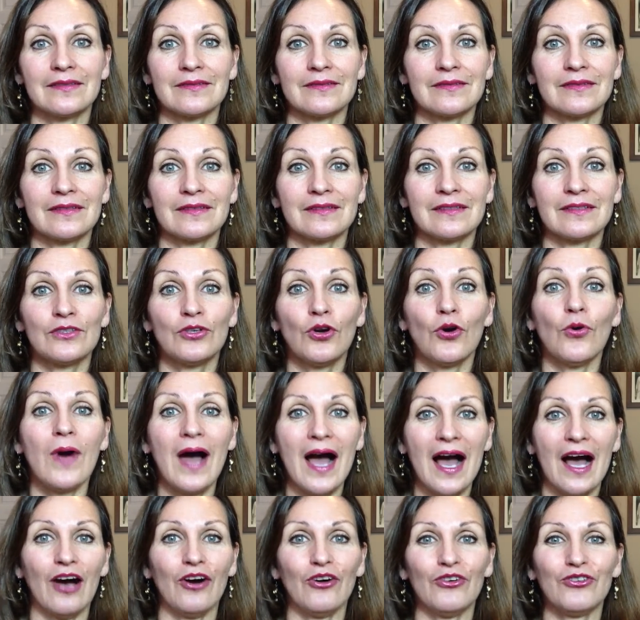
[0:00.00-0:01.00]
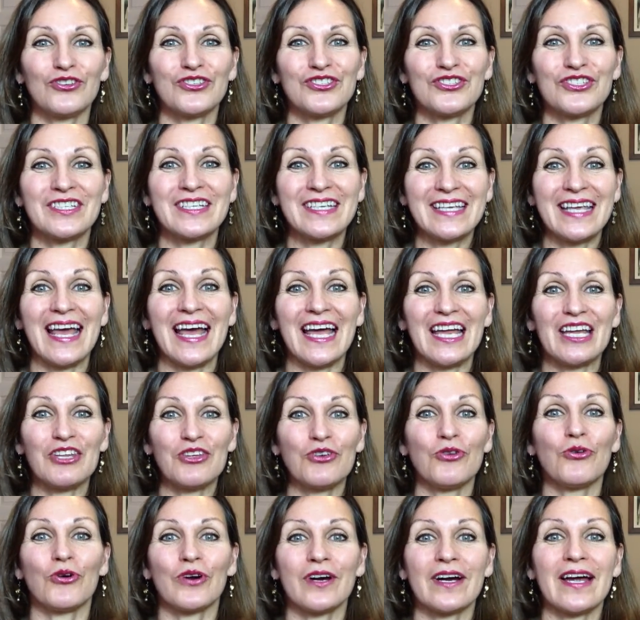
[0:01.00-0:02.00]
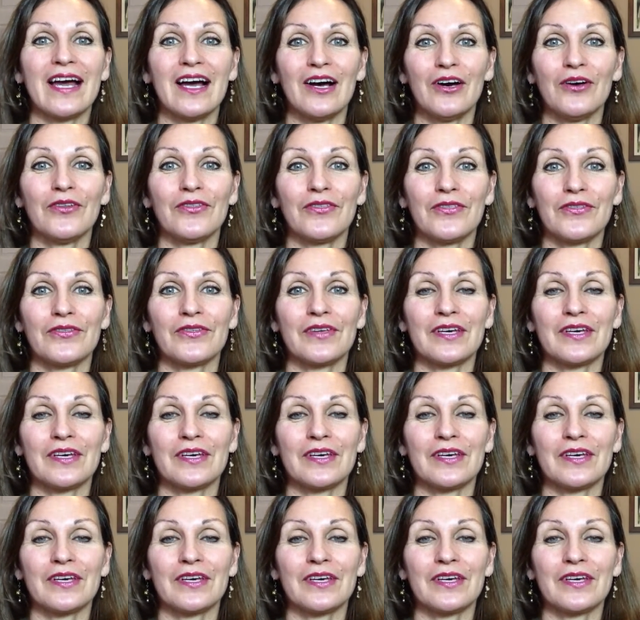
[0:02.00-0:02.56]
know how to get your health